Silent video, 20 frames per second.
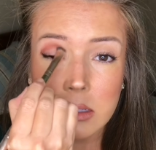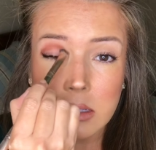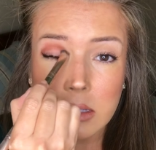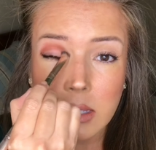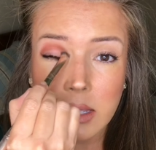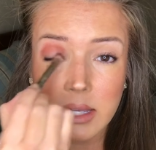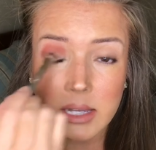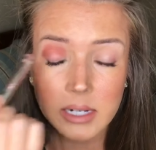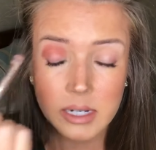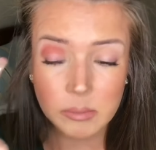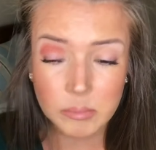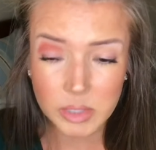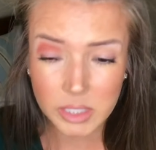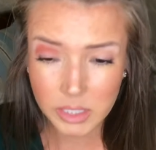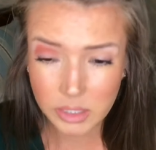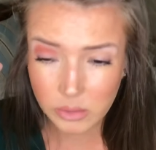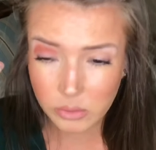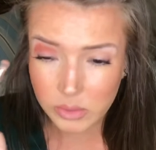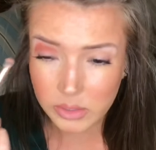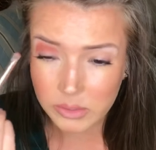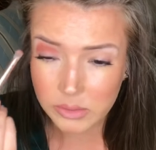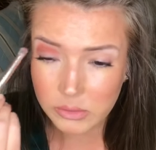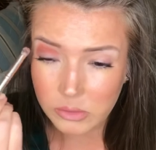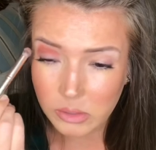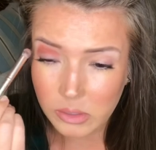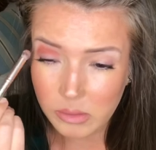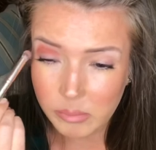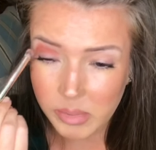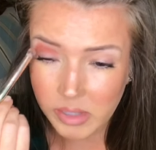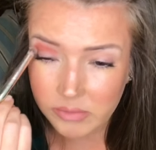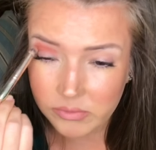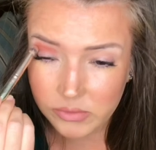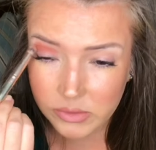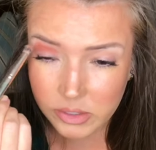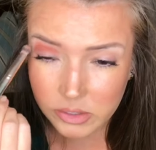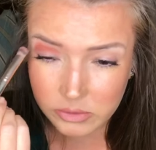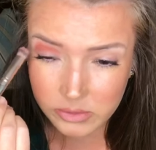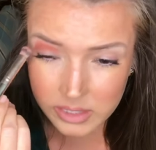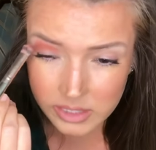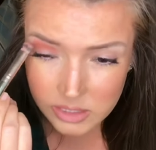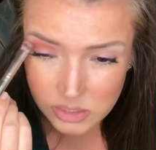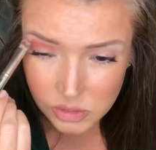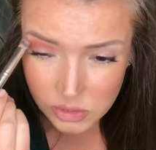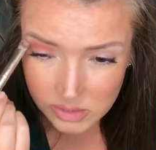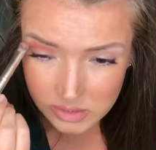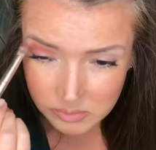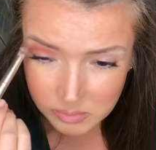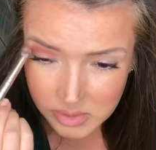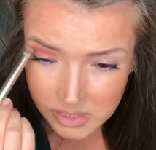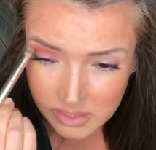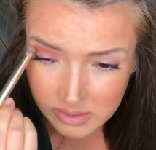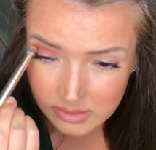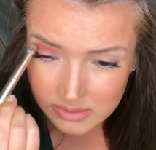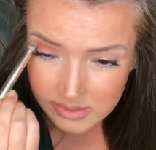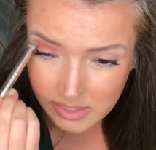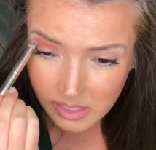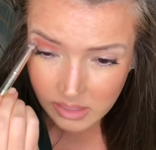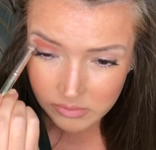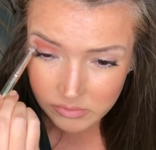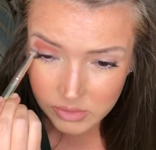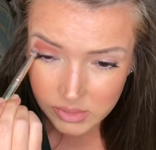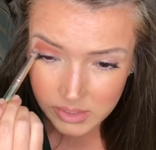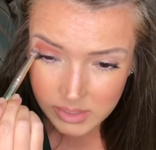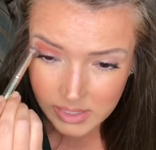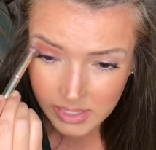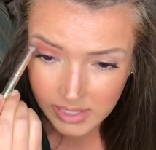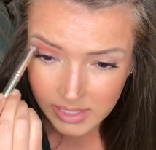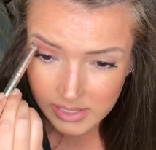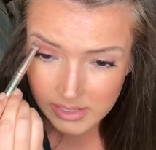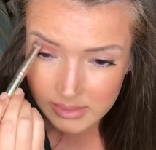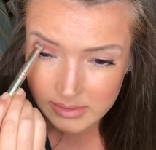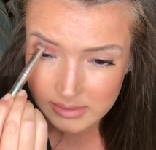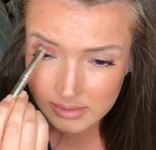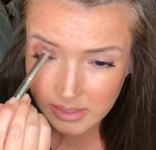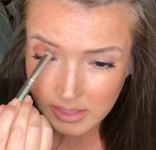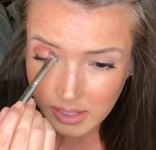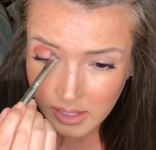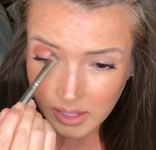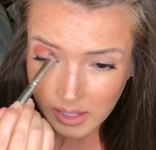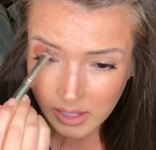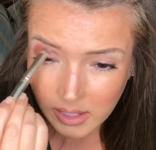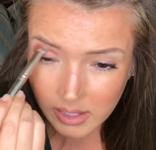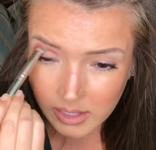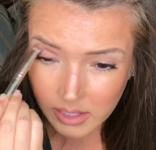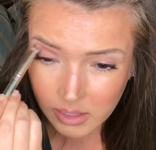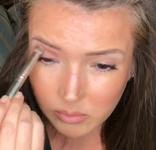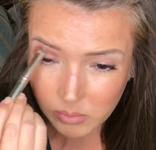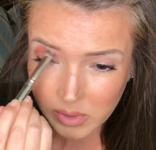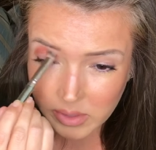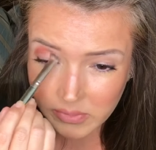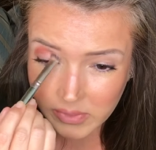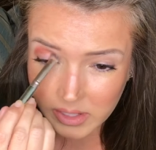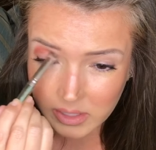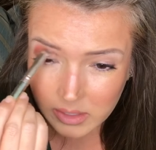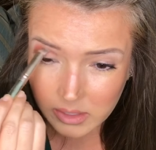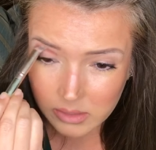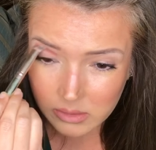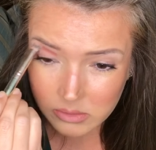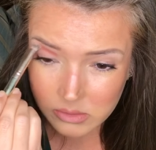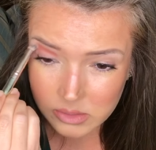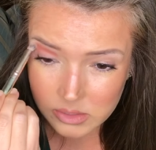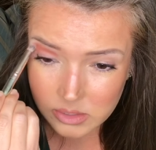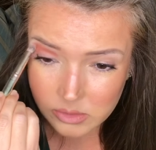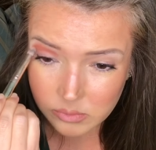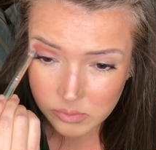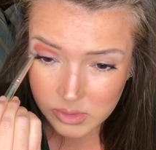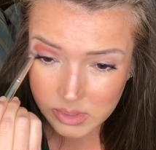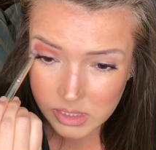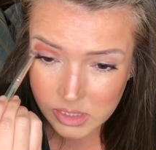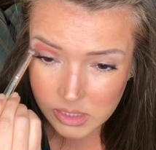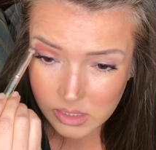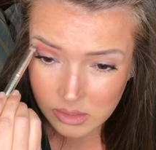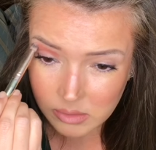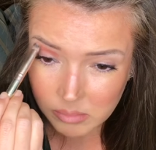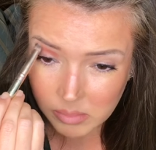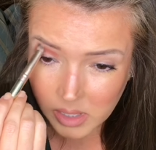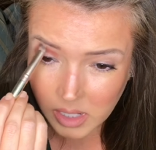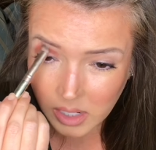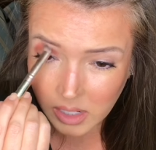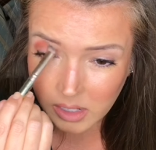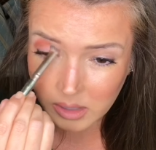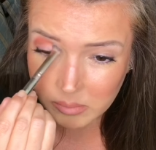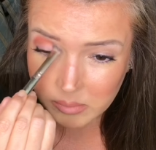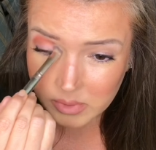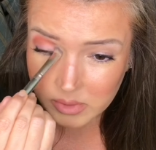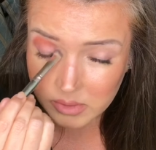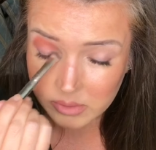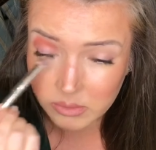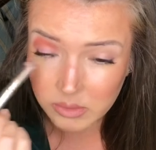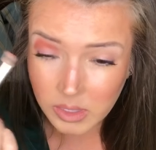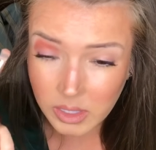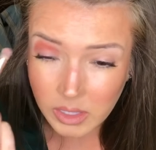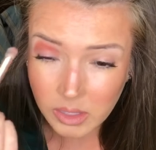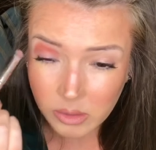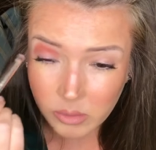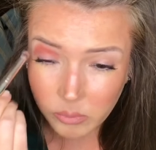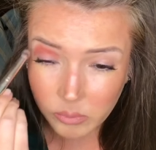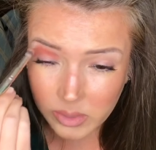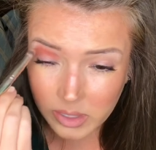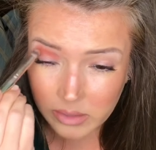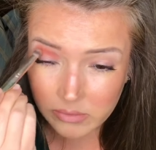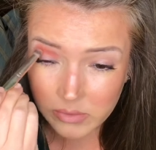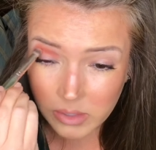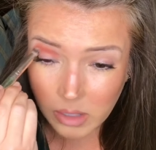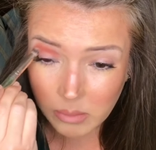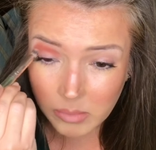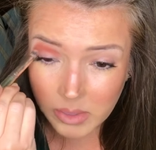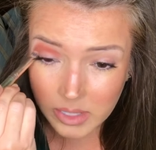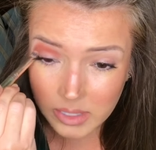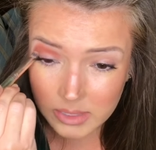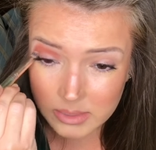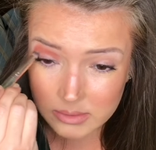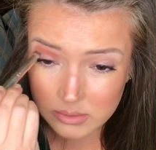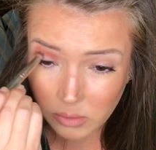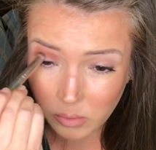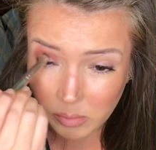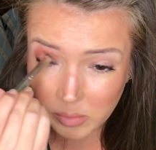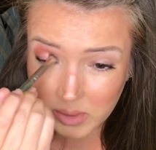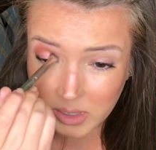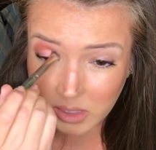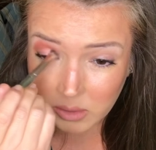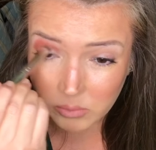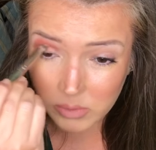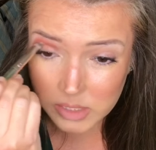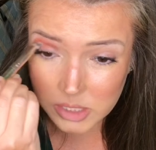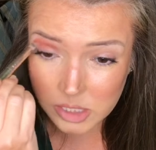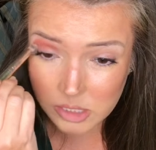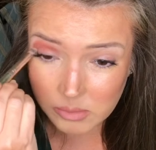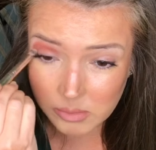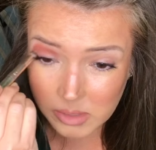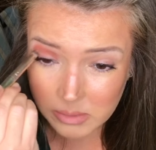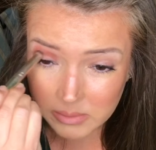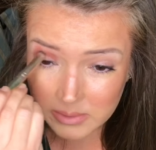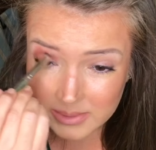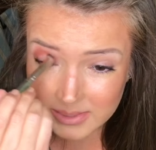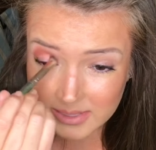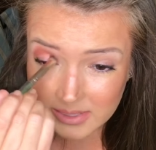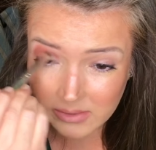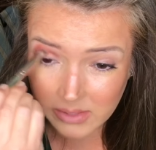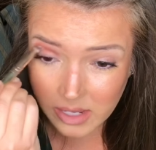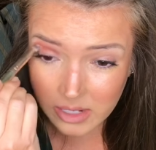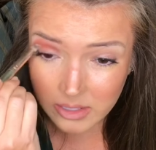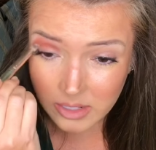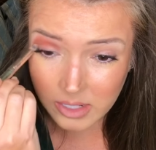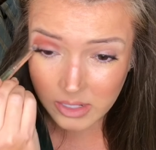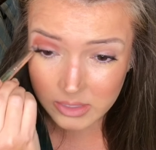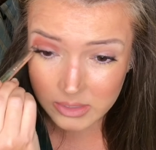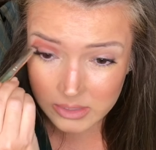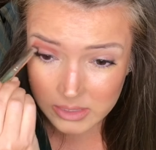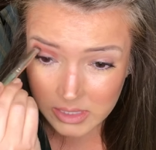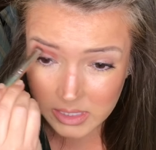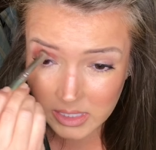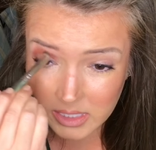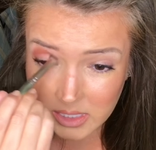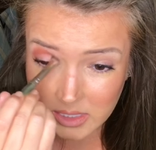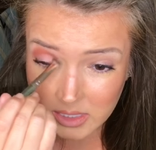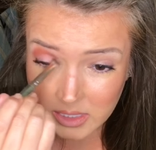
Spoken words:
And I'm gonna go a little above the crease just because I have hooded eyes and I want that color to really pop. When I've got my eyes open, I want you to be able to see that color.